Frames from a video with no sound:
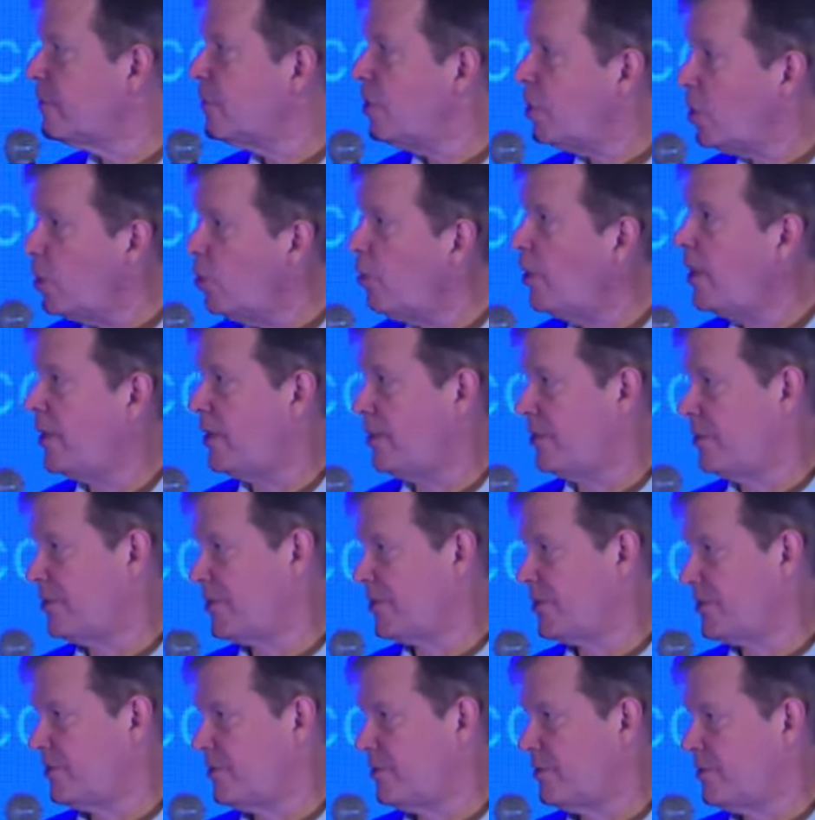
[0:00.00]
Who
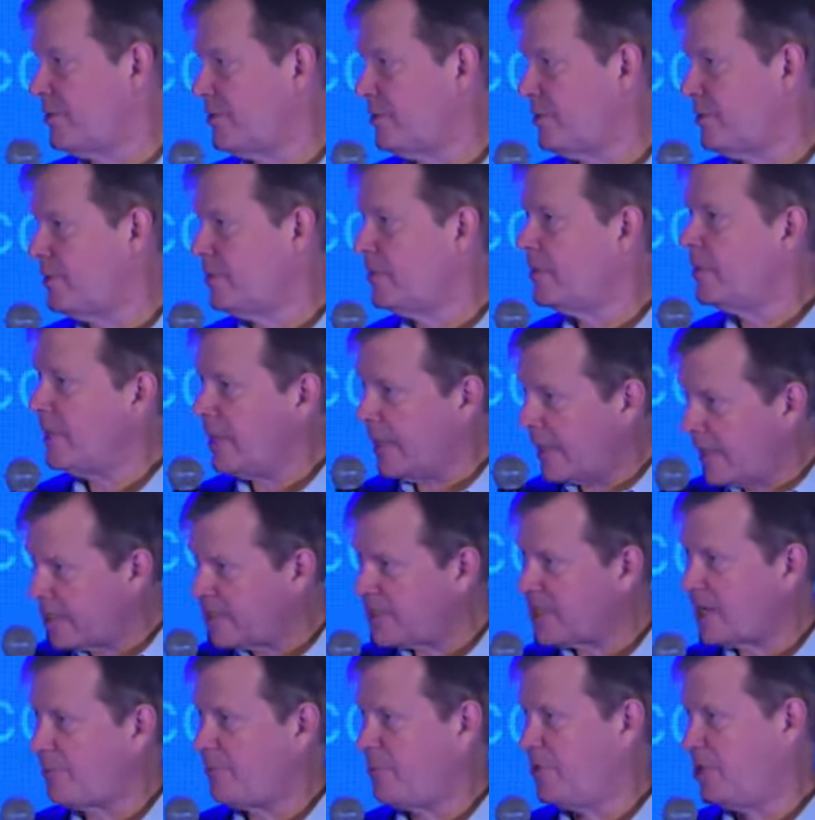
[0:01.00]
is?
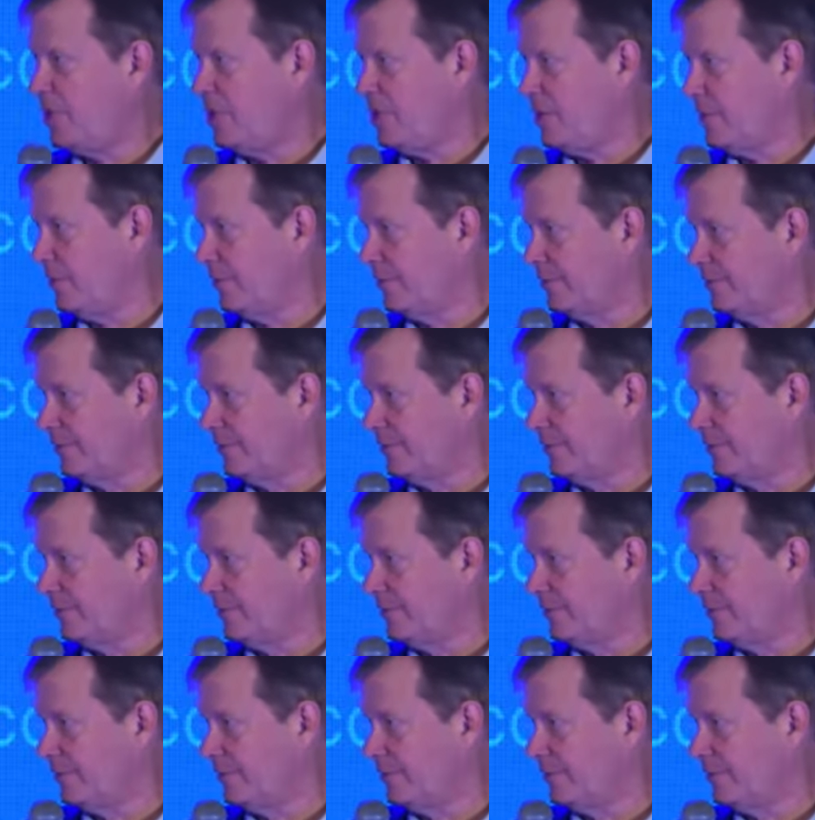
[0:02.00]
It's up to you.